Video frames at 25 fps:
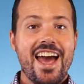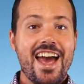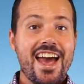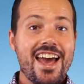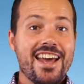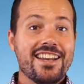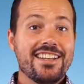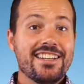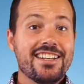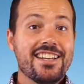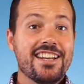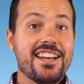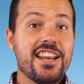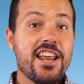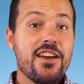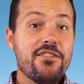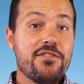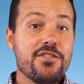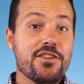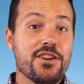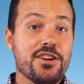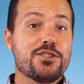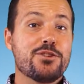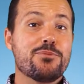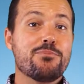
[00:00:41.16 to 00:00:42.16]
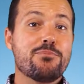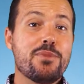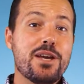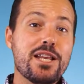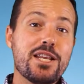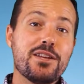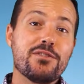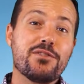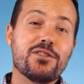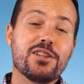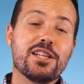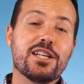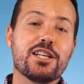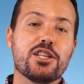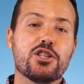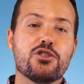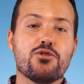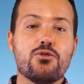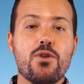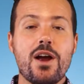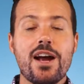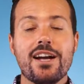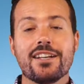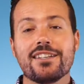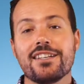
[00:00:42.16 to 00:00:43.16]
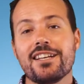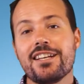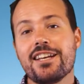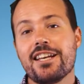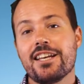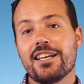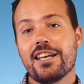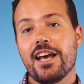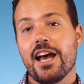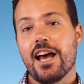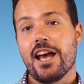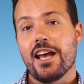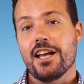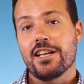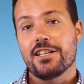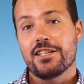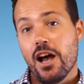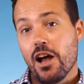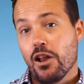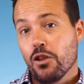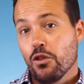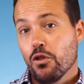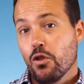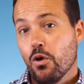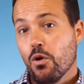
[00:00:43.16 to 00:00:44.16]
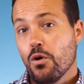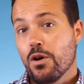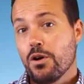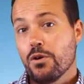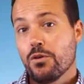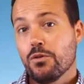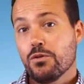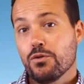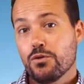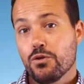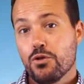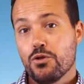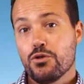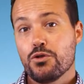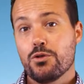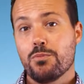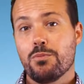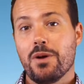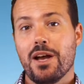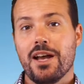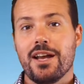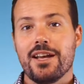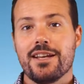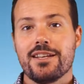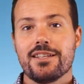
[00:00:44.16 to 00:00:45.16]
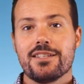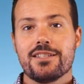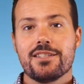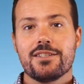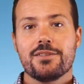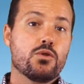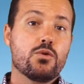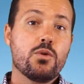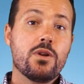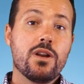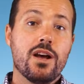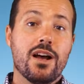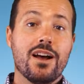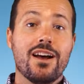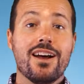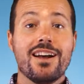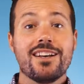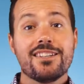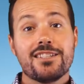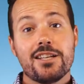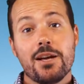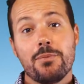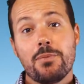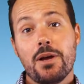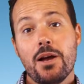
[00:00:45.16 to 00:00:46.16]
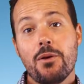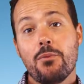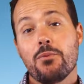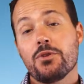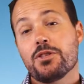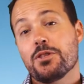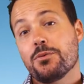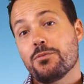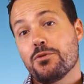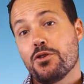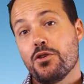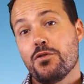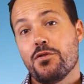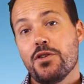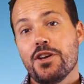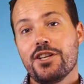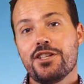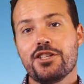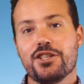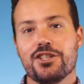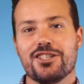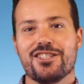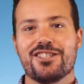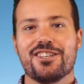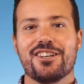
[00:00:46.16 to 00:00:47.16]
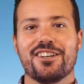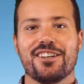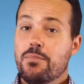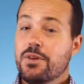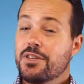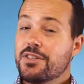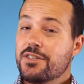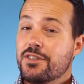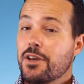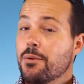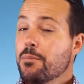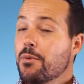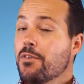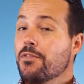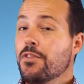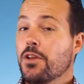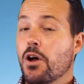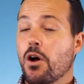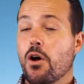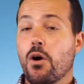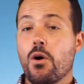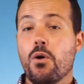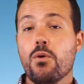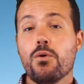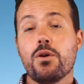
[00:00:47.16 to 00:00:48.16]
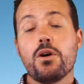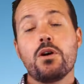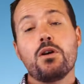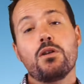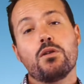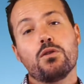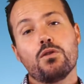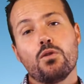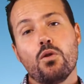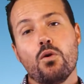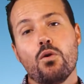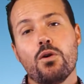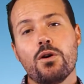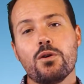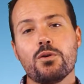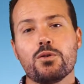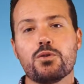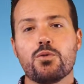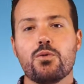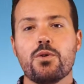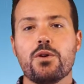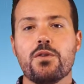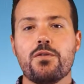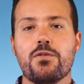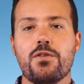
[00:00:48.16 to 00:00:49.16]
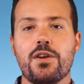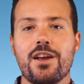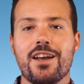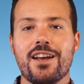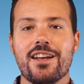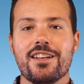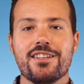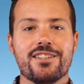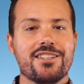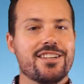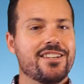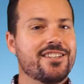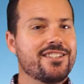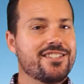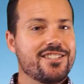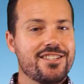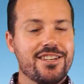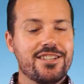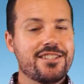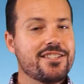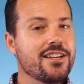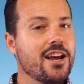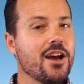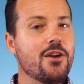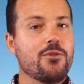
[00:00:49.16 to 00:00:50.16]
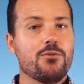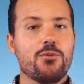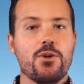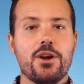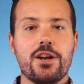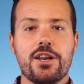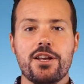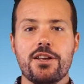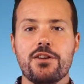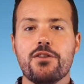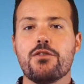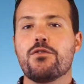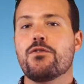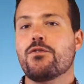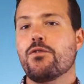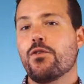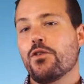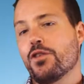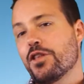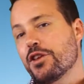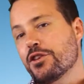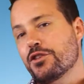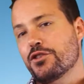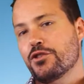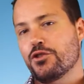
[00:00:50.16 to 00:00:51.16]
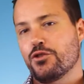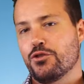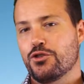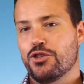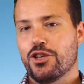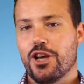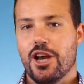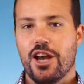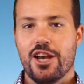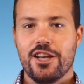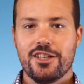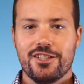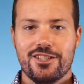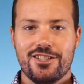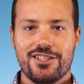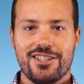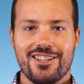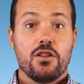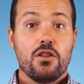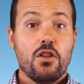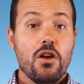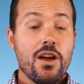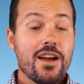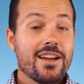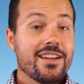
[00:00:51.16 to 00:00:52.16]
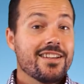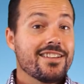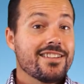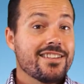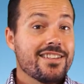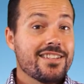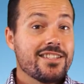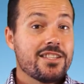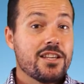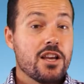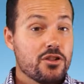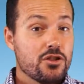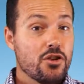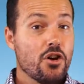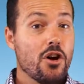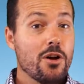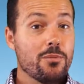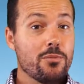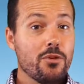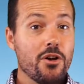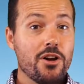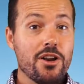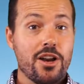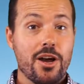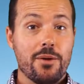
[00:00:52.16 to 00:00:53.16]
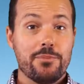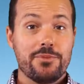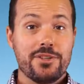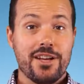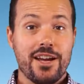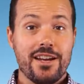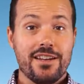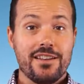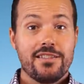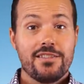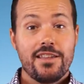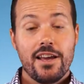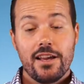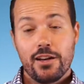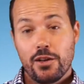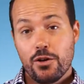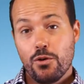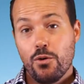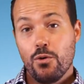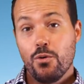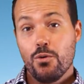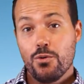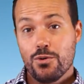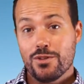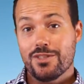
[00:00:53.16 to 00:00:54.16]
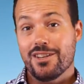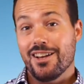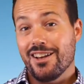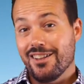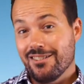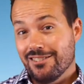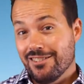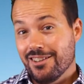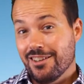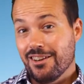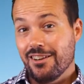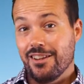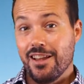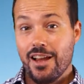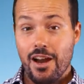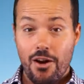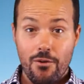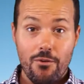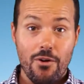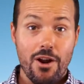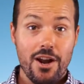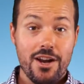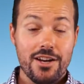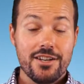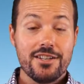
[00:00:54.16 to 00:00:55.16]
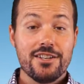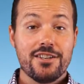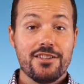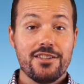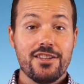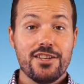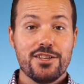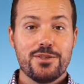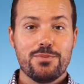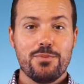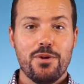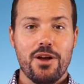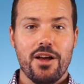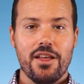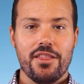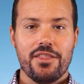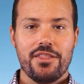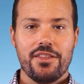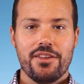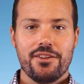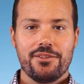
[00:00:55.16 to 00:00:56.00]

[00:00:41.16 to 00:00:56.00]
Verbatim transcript: And in an effort to meaningfully attract and engage a loyal user base, Twitter has come out with some new features. But some of the older, loyal Twitter fans just aren't ready for this new change. Like this timeline update that caused a little outrage this month.